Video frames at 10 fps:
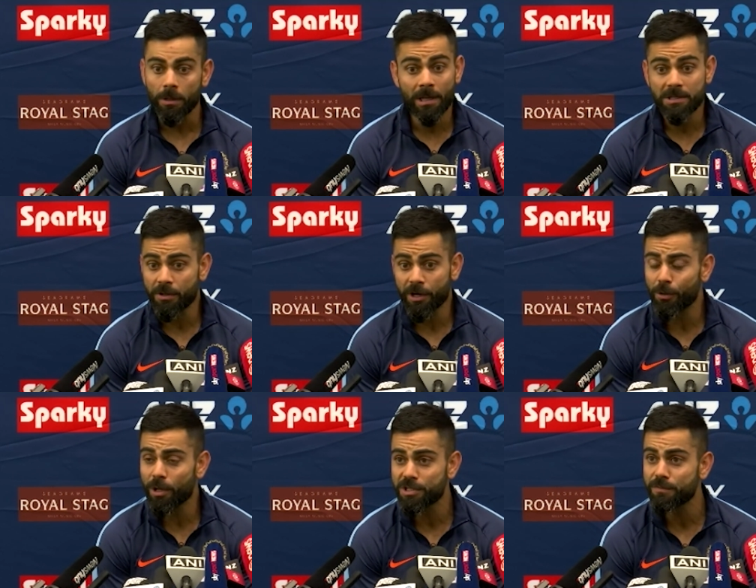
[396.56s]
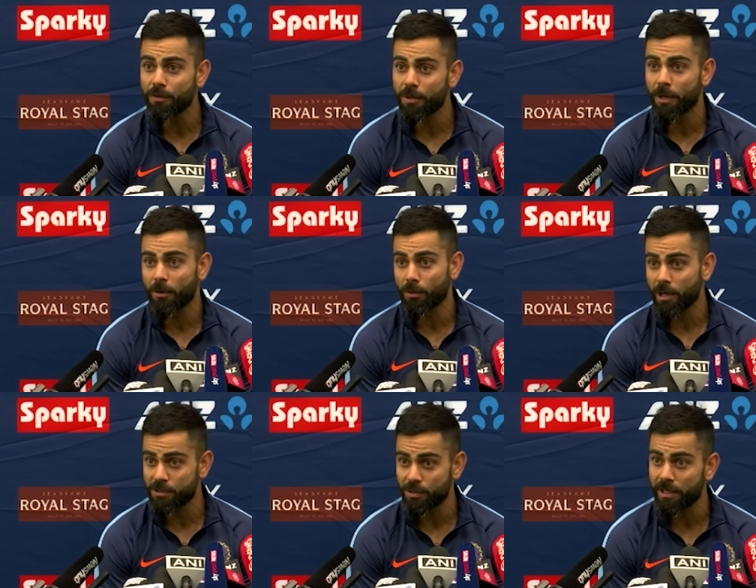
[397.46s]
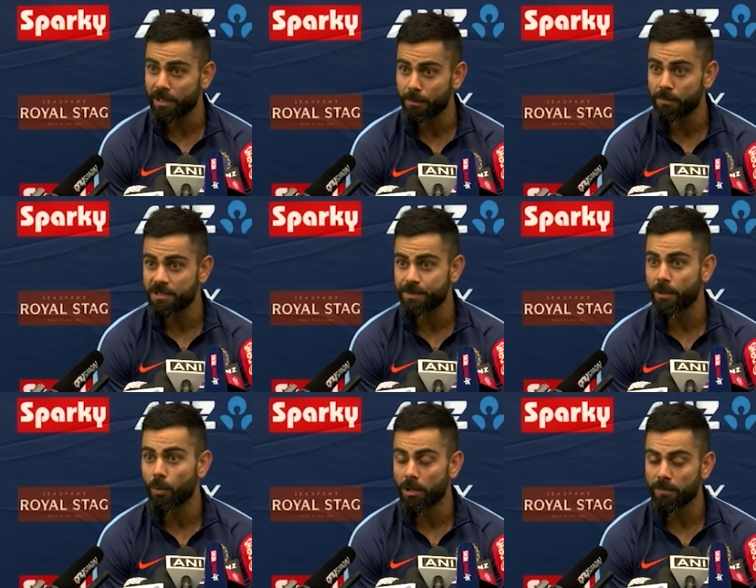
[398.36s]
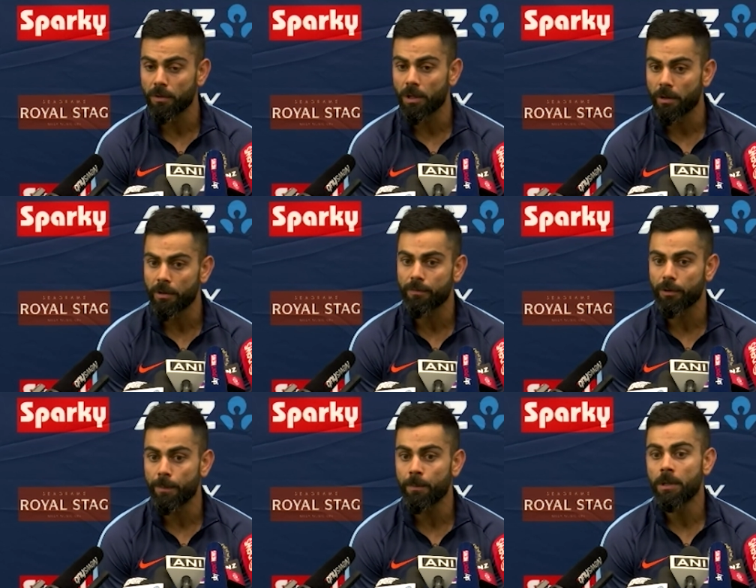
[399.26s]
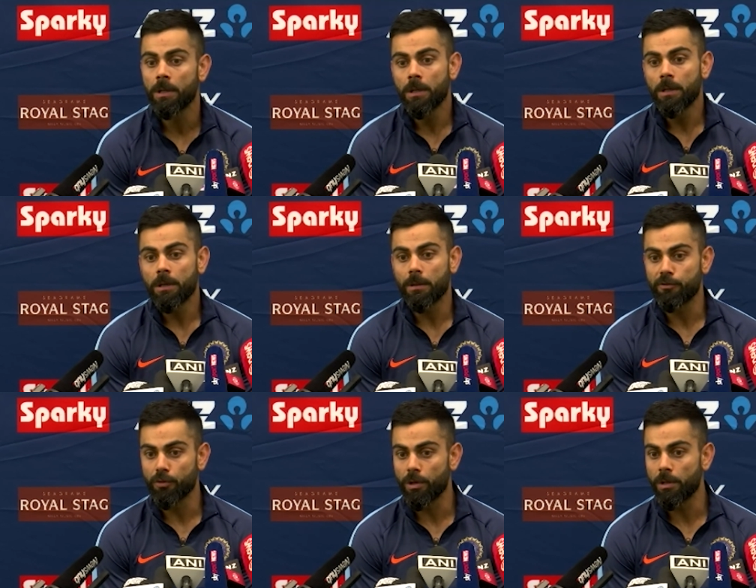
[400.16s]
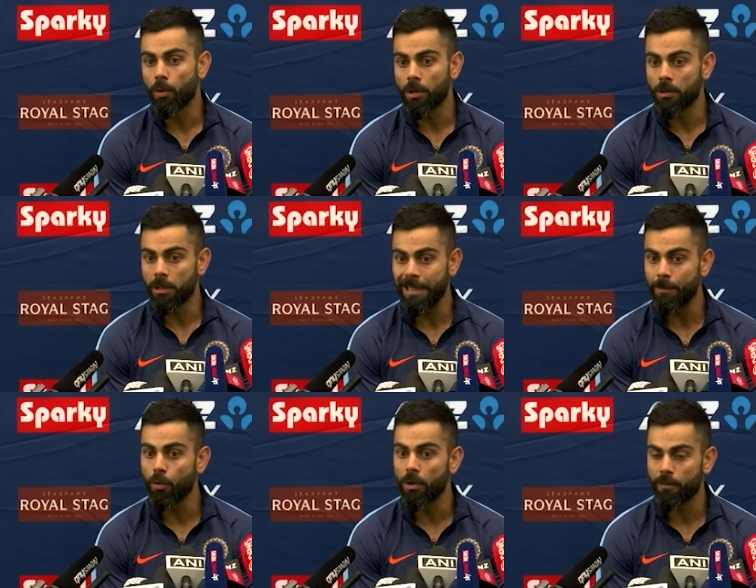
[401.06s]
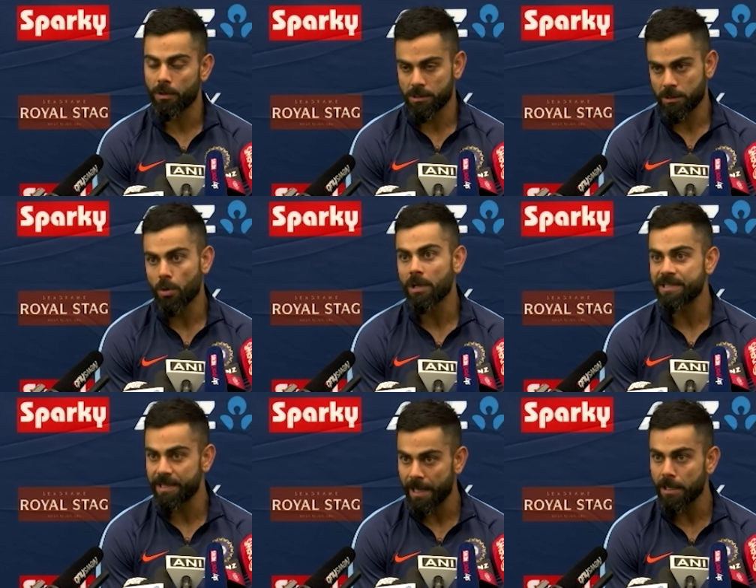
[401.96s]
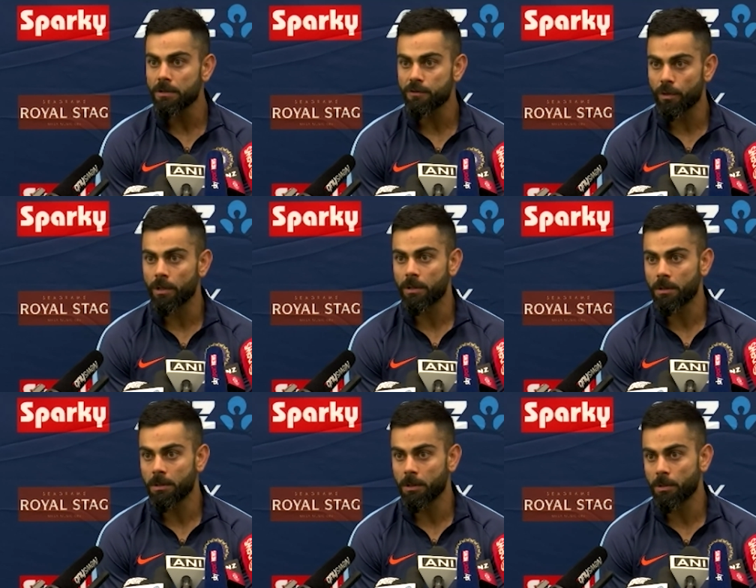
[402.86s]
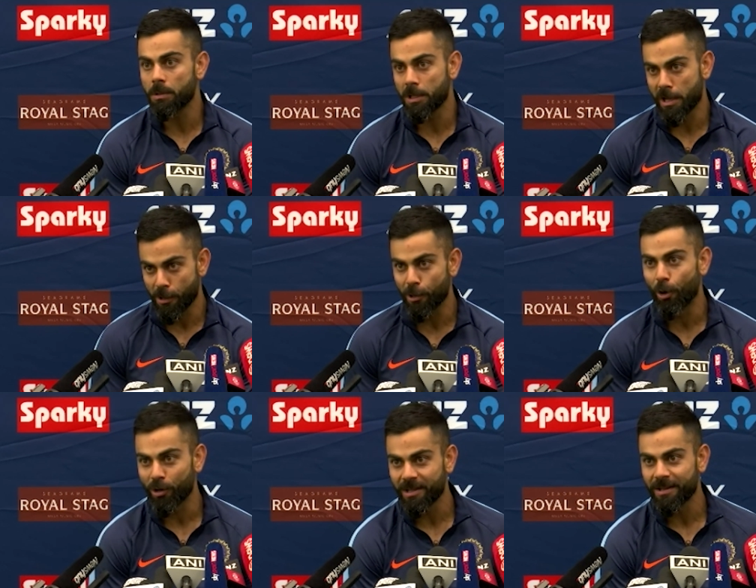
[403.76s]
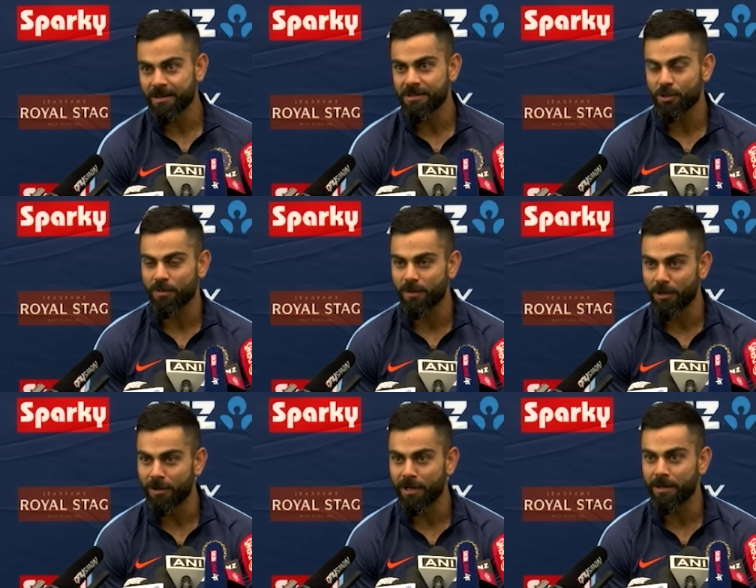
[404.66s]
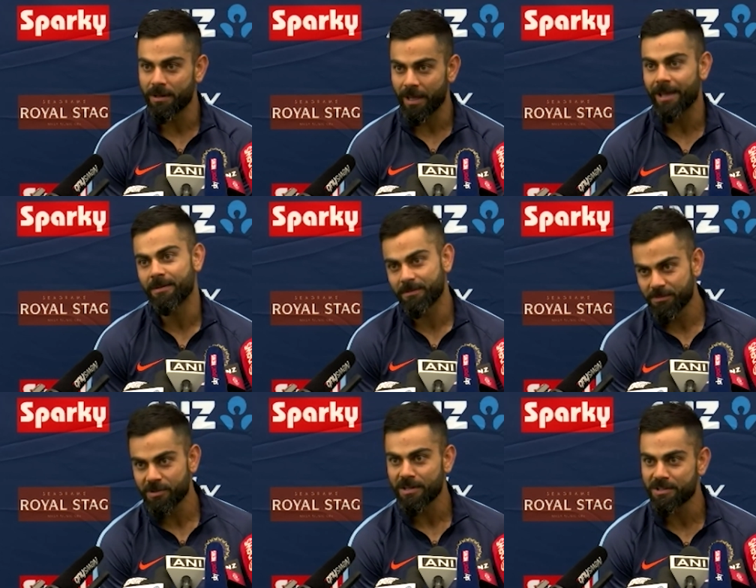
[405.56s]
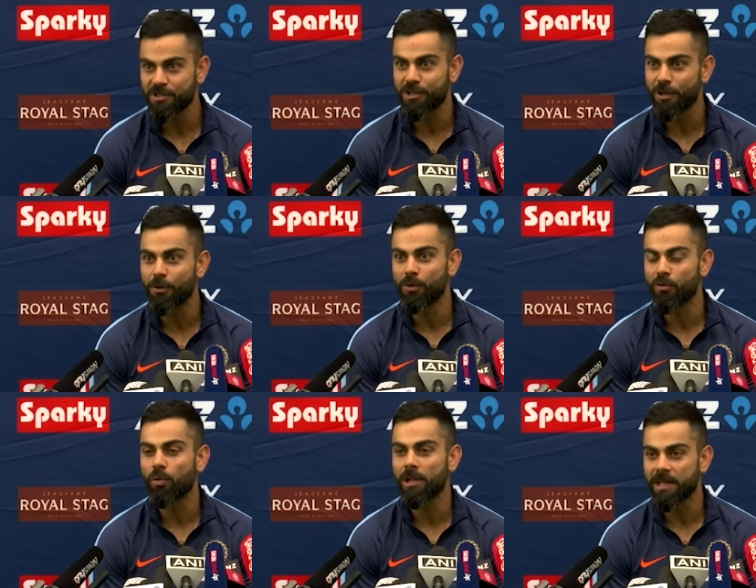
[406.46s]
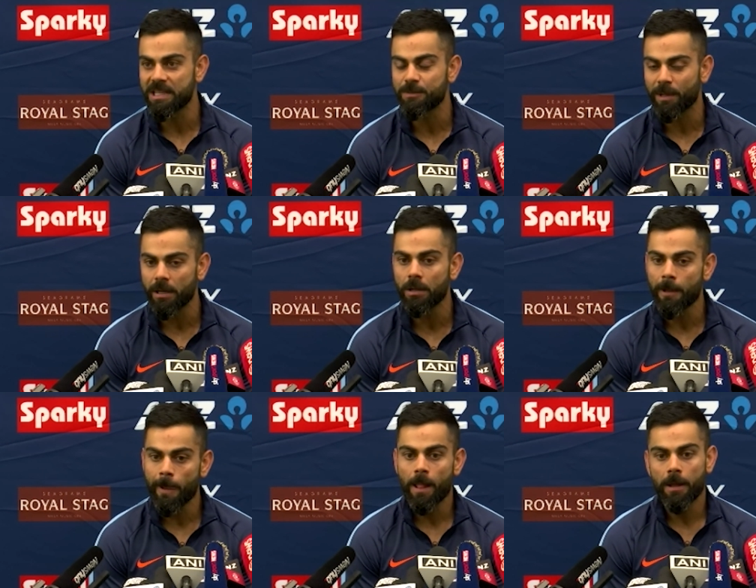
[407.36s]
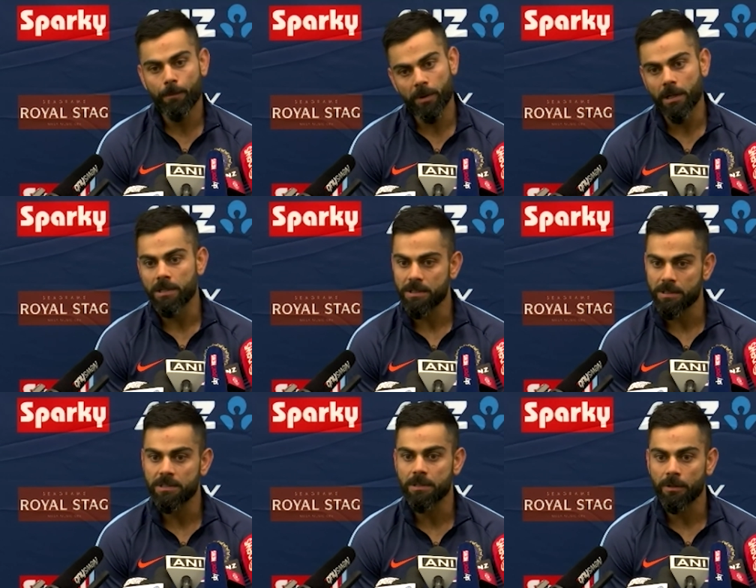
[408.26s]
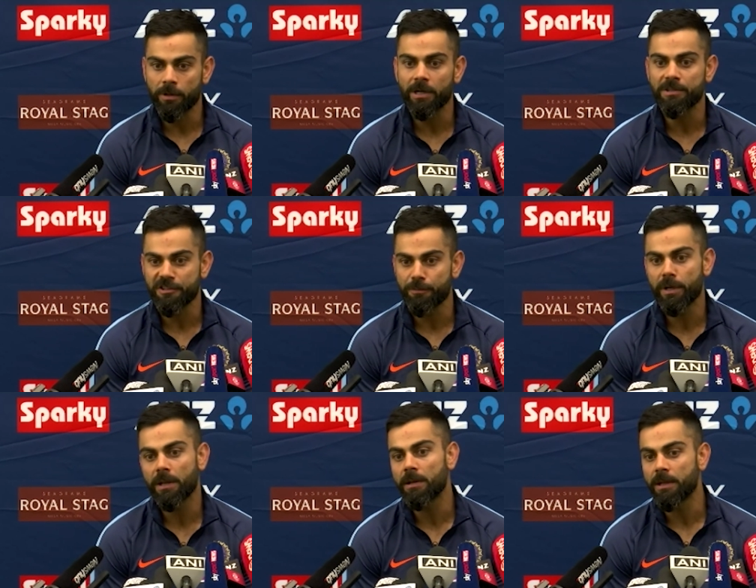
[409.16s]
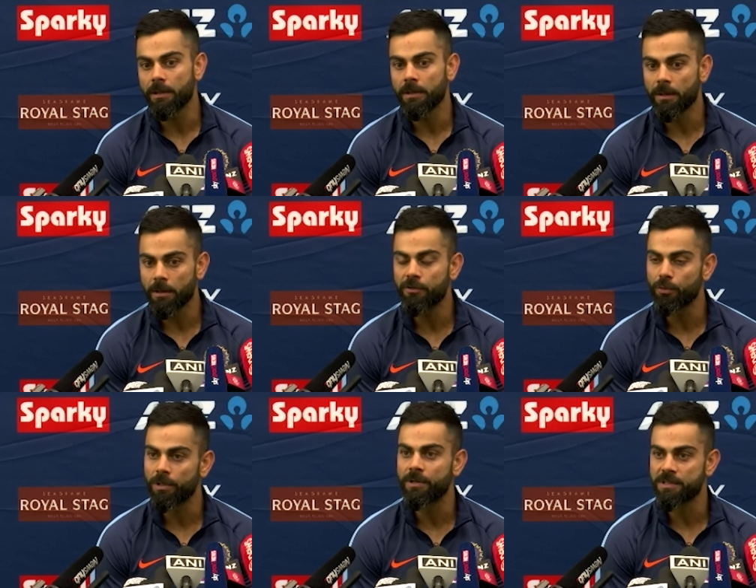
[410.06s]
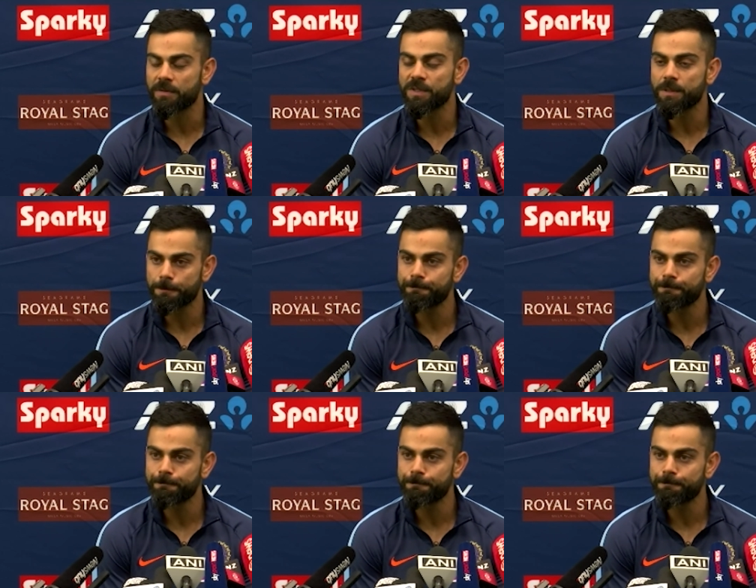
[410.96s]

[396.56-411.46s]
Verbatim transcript: yeah, it's a great occasion for him. I congratulate him. It's been a wonderful career for him. I'm sure he'll want to keep going for as long as he can, so that the younger lot can sort of learn and again transition into the role that he's played. But yeah, it's a great achievement, and he truly deserves it.